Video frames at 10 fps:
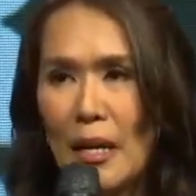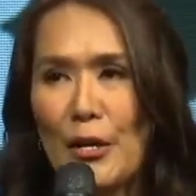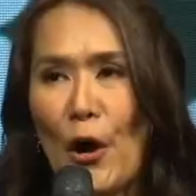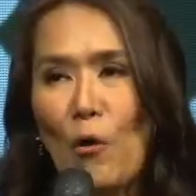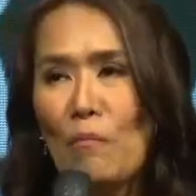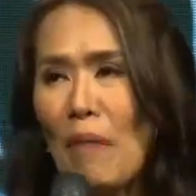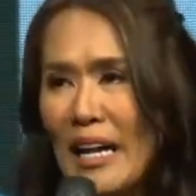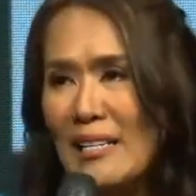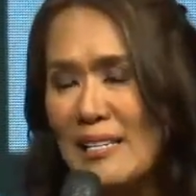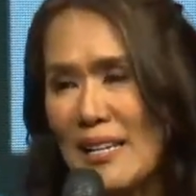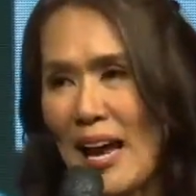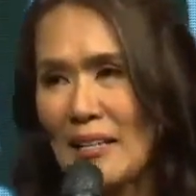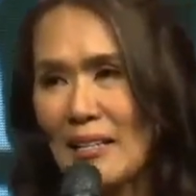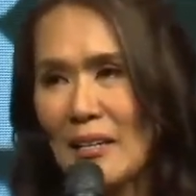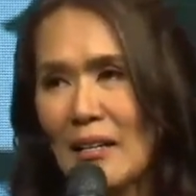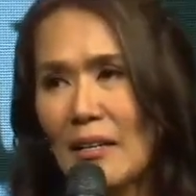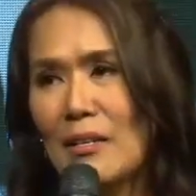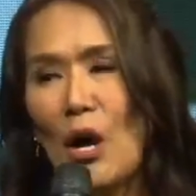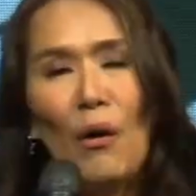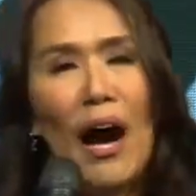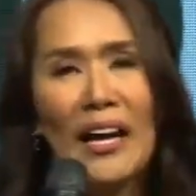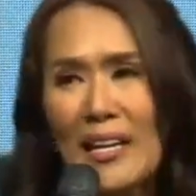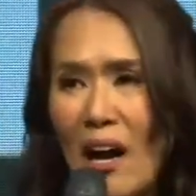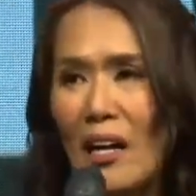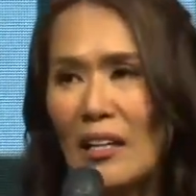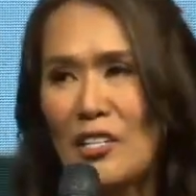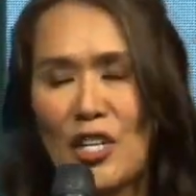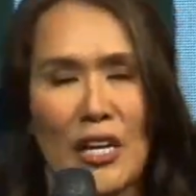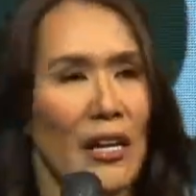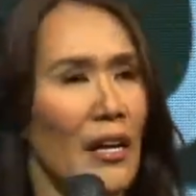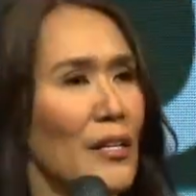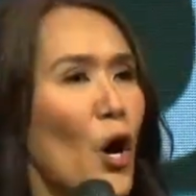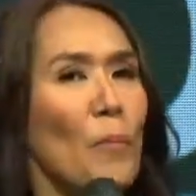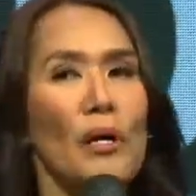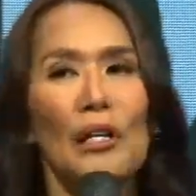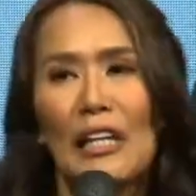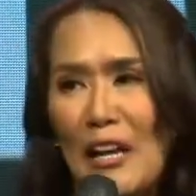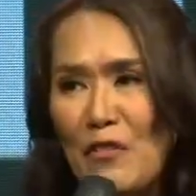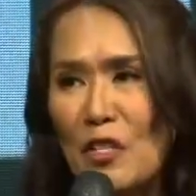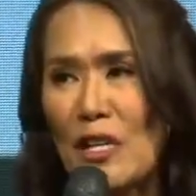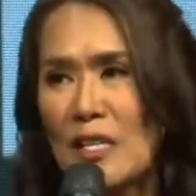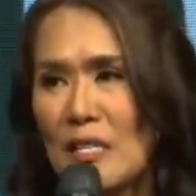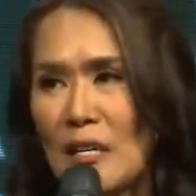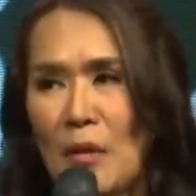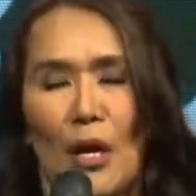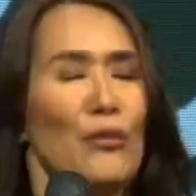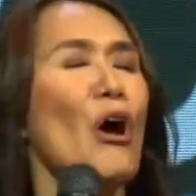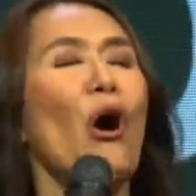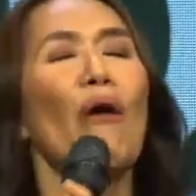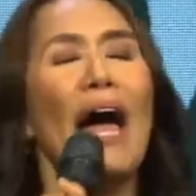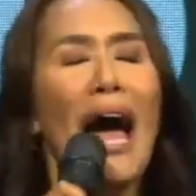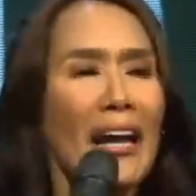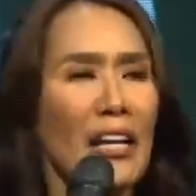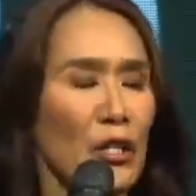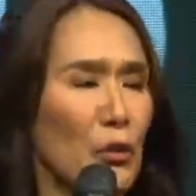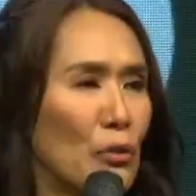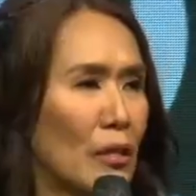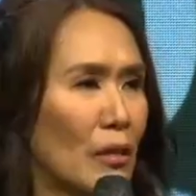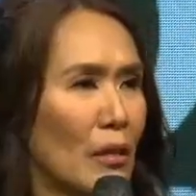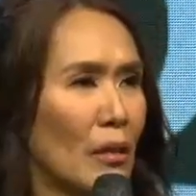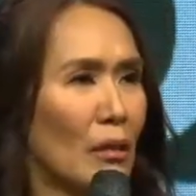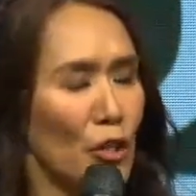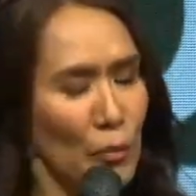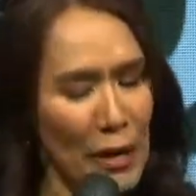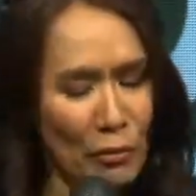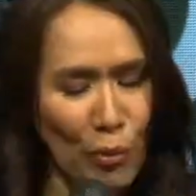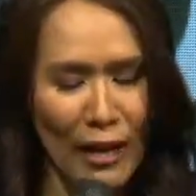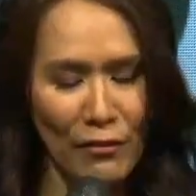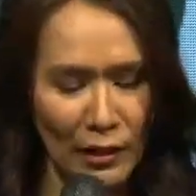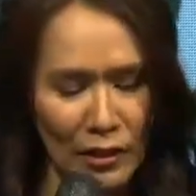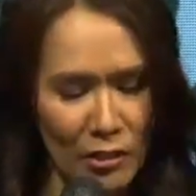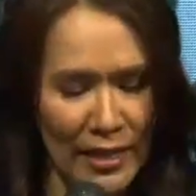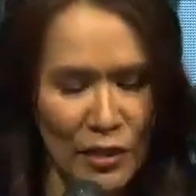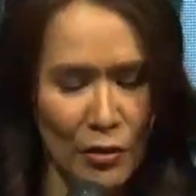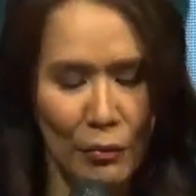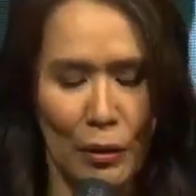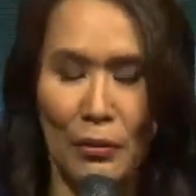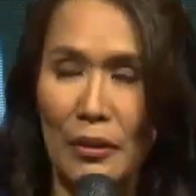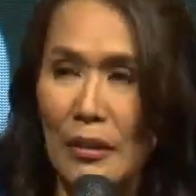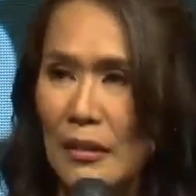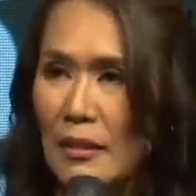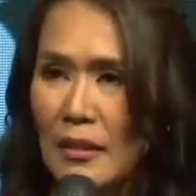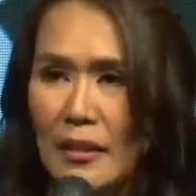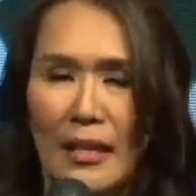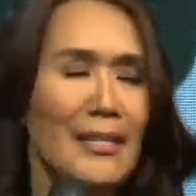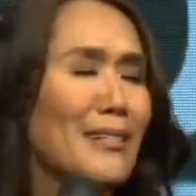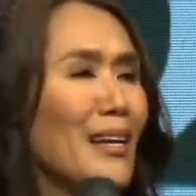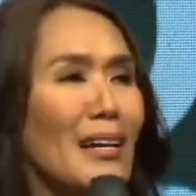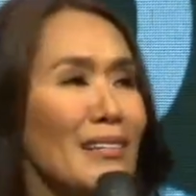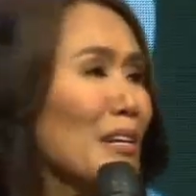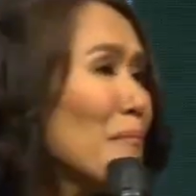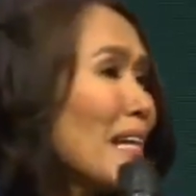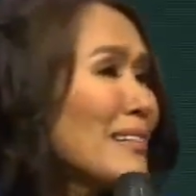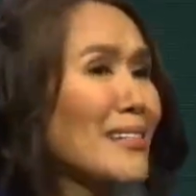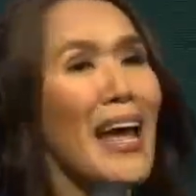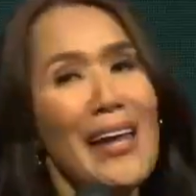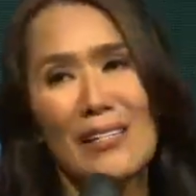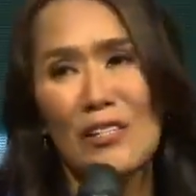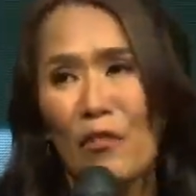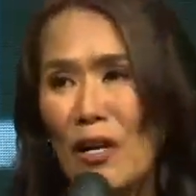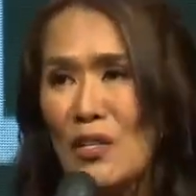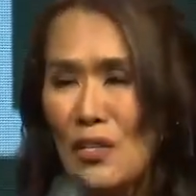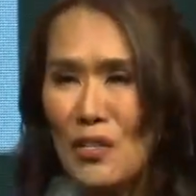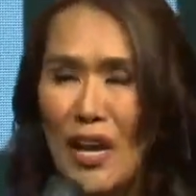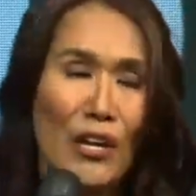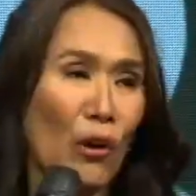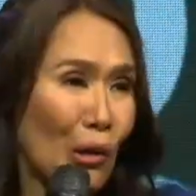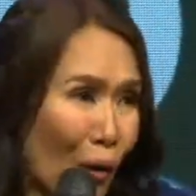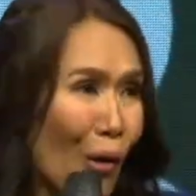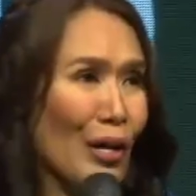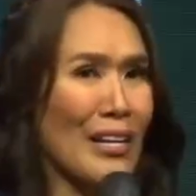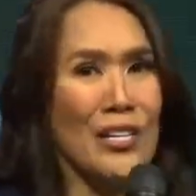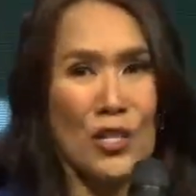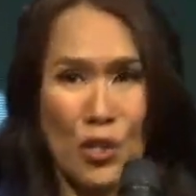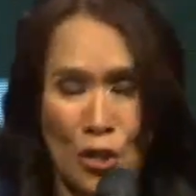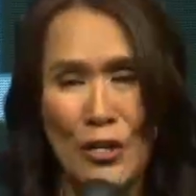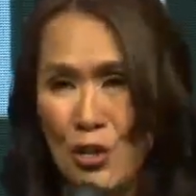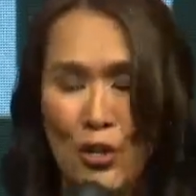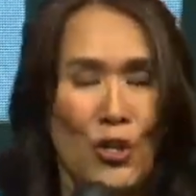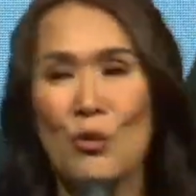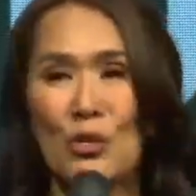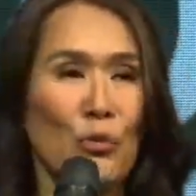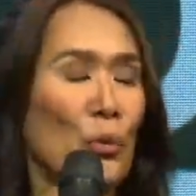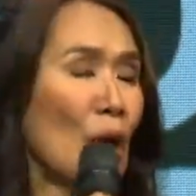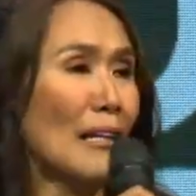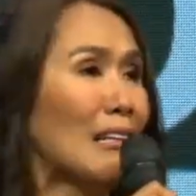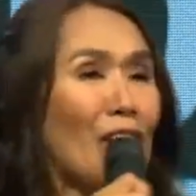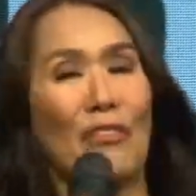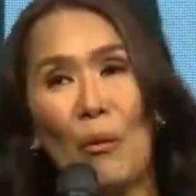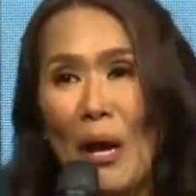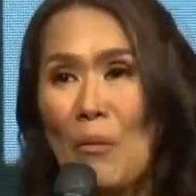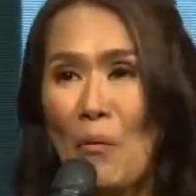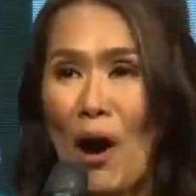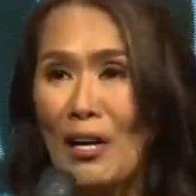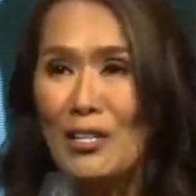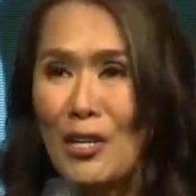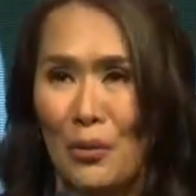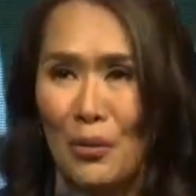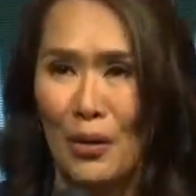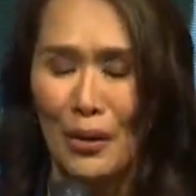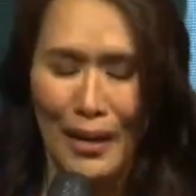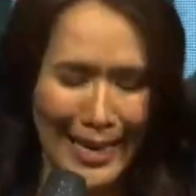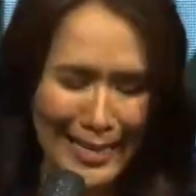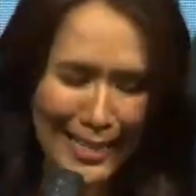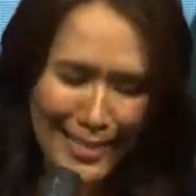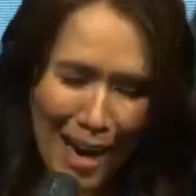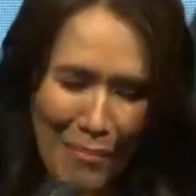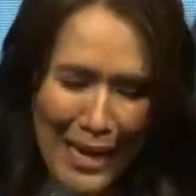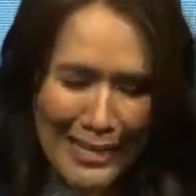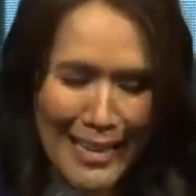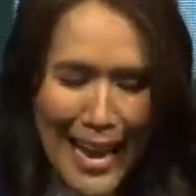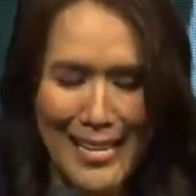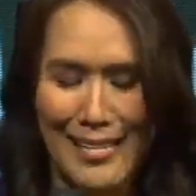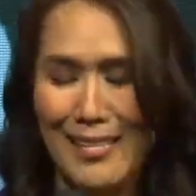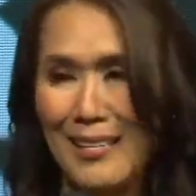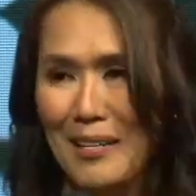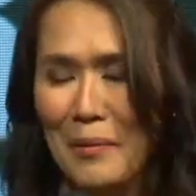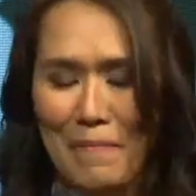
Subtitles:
No mindset, no ideology, no belief system, no attitude should be rival to his throne. It doesn't make sense for us to say you're Lord and it's just choose to live the way we want to. It does not make sense.